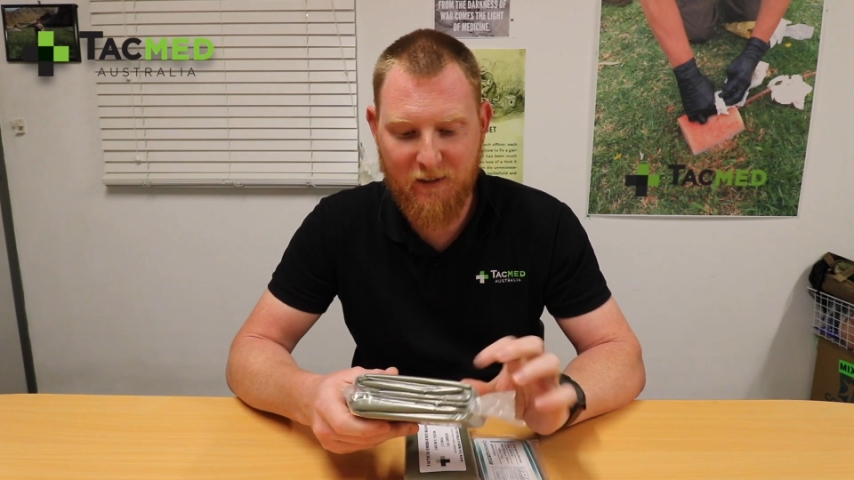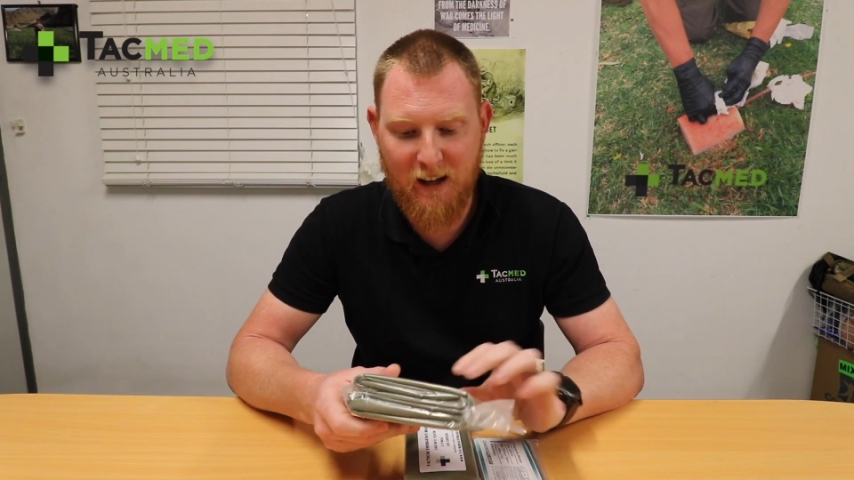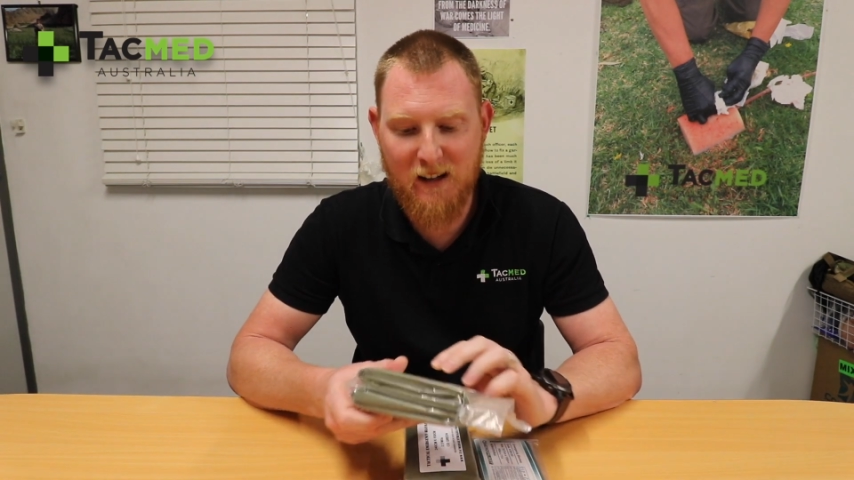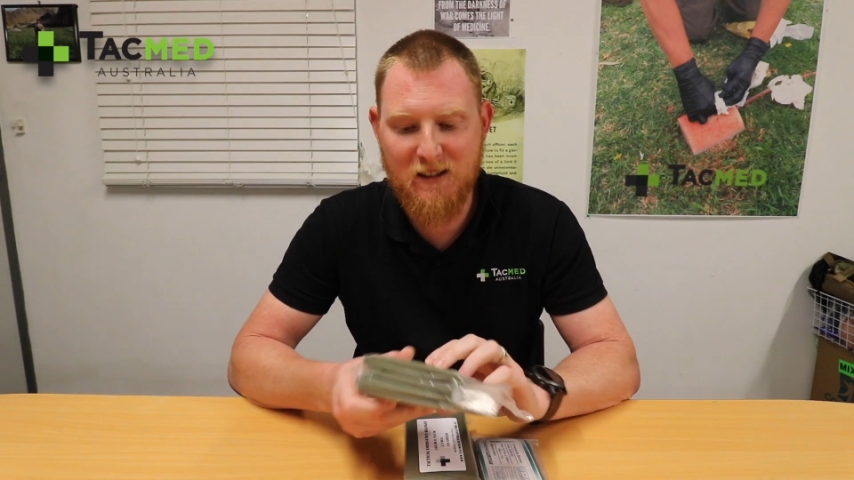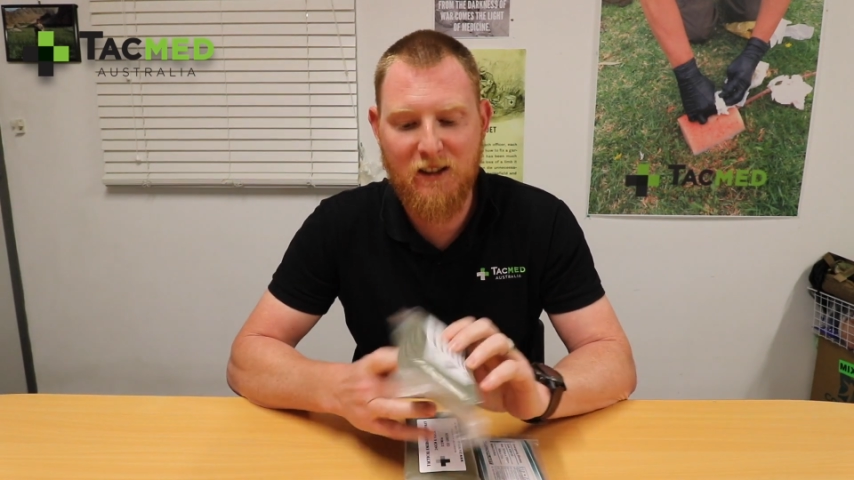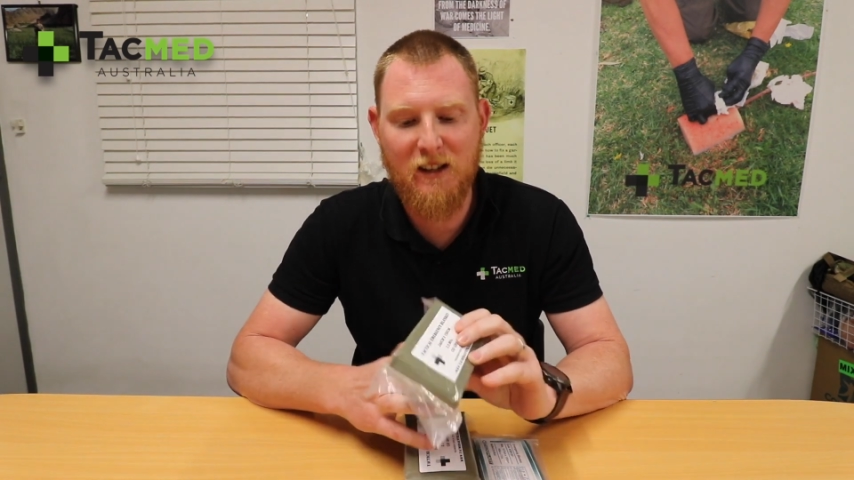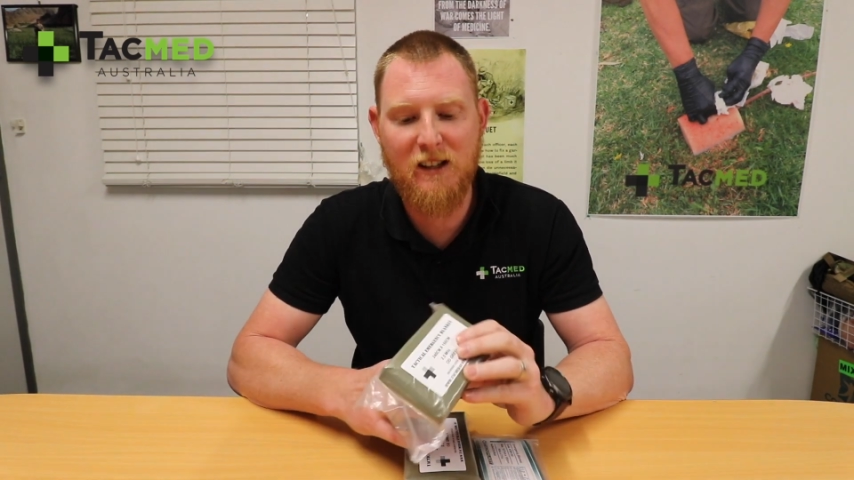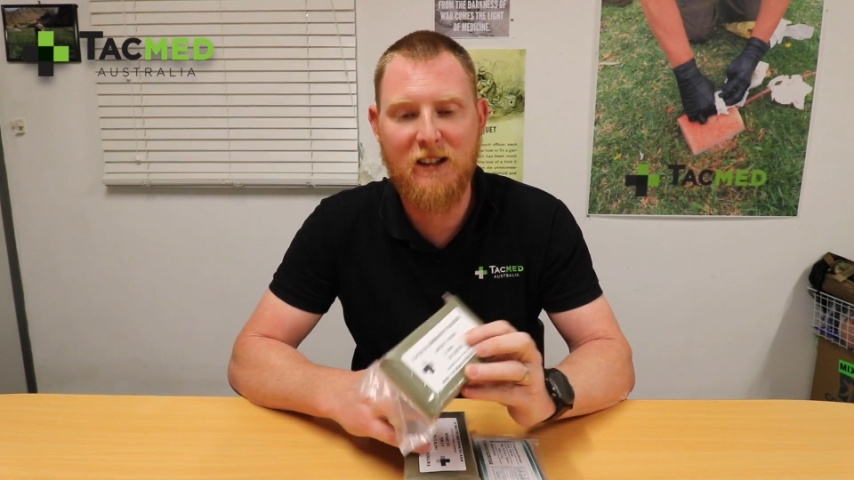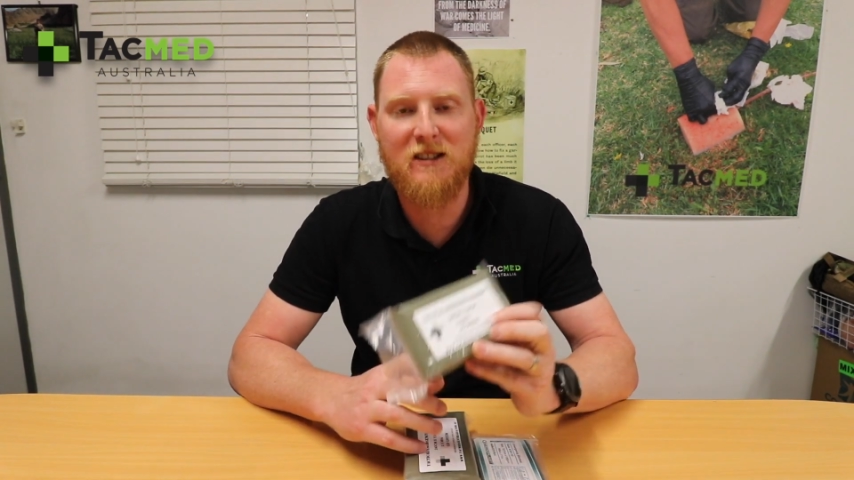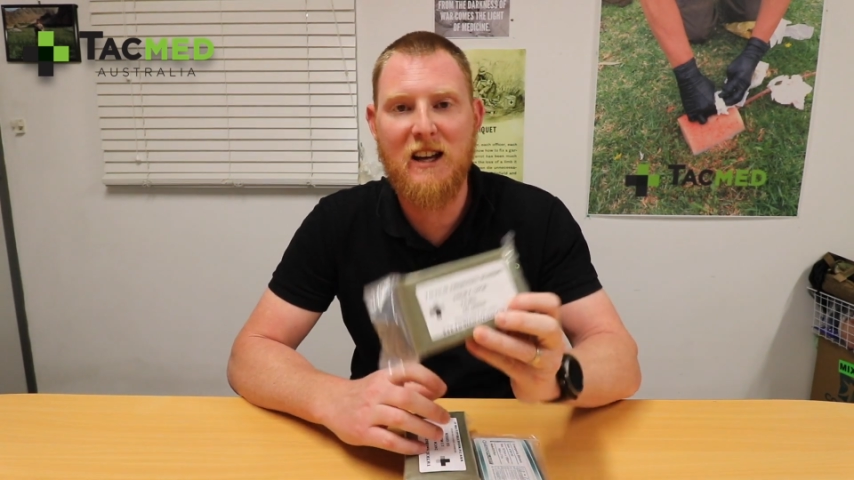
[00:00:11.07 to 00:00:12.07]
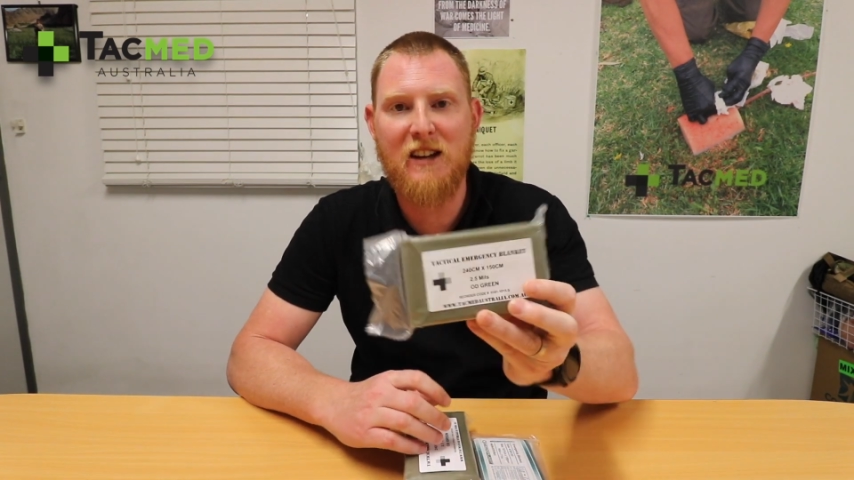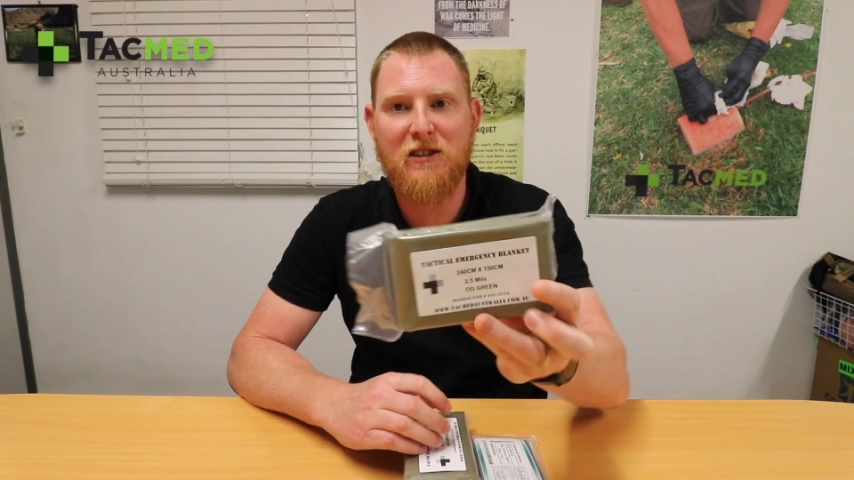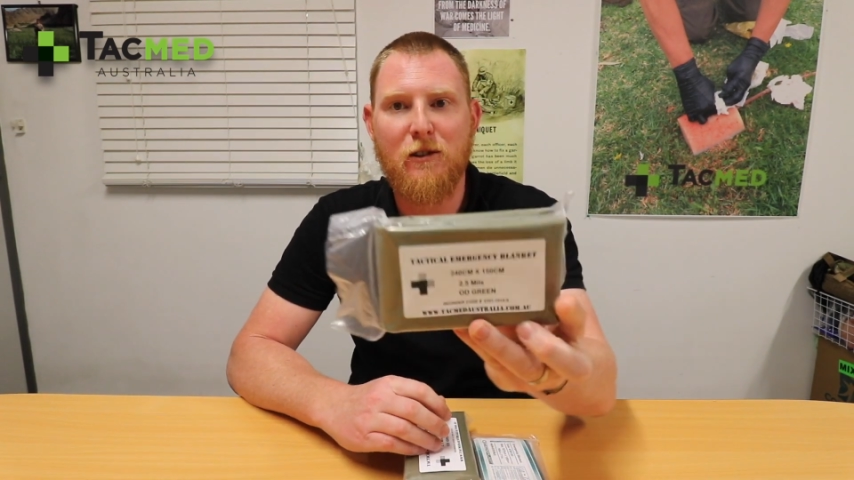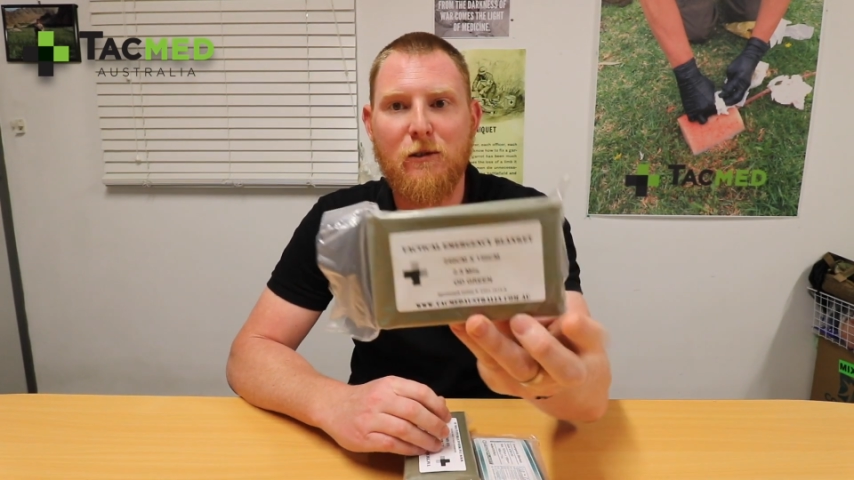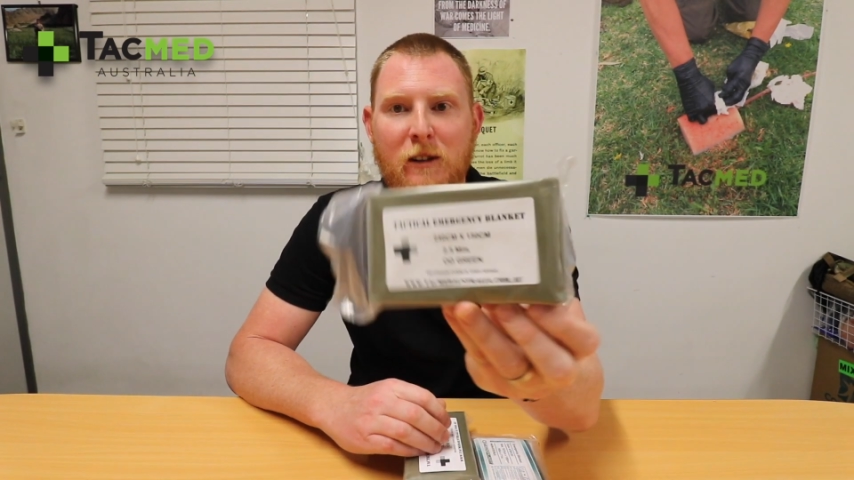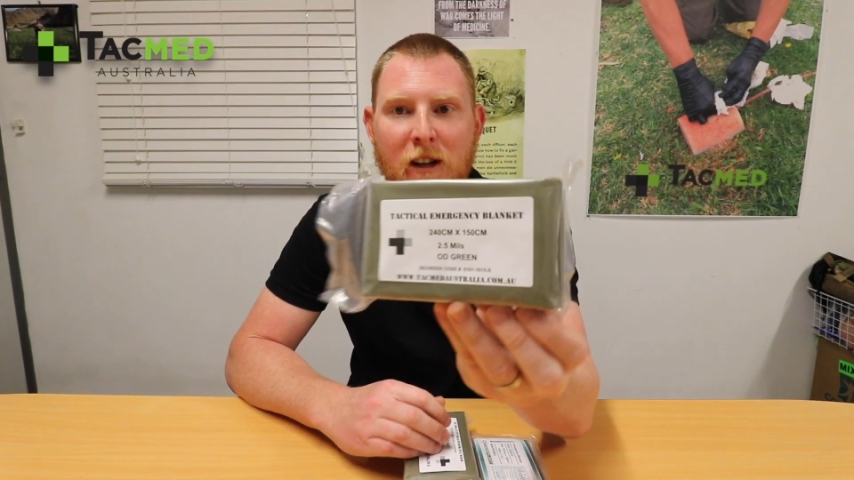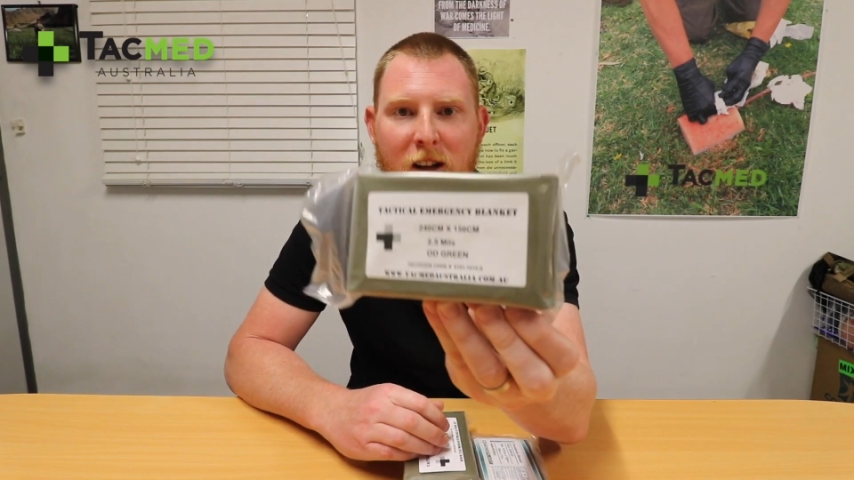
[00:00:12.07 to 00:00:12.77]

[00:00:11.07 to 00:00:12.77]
of ours, the Tactical